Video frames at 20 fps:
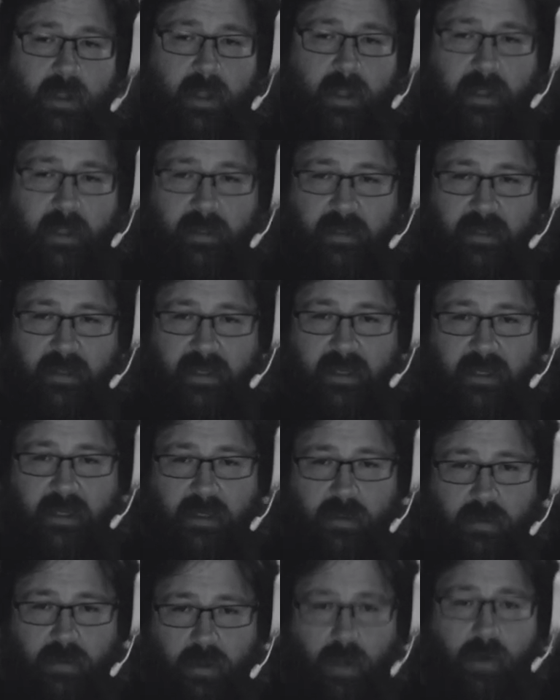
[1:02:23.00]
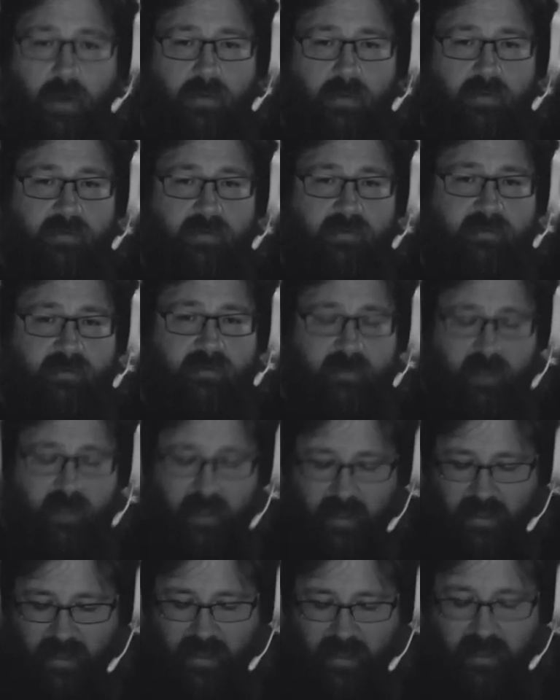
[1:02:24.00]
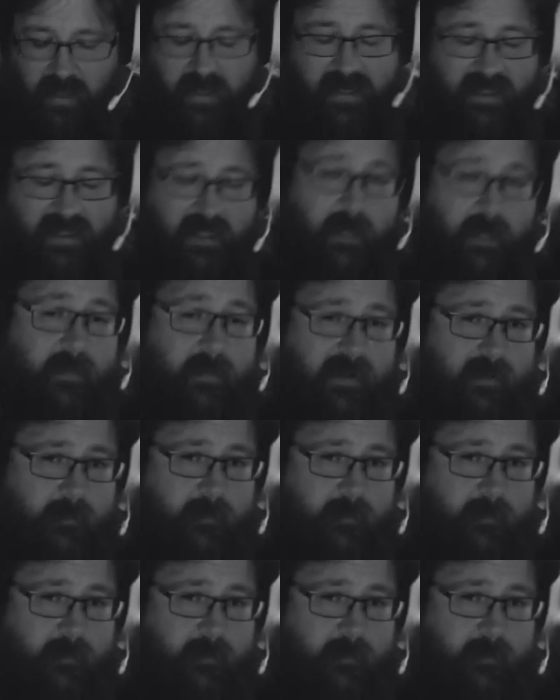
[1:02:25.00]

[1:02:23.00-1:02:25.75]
And he knows how to keep it.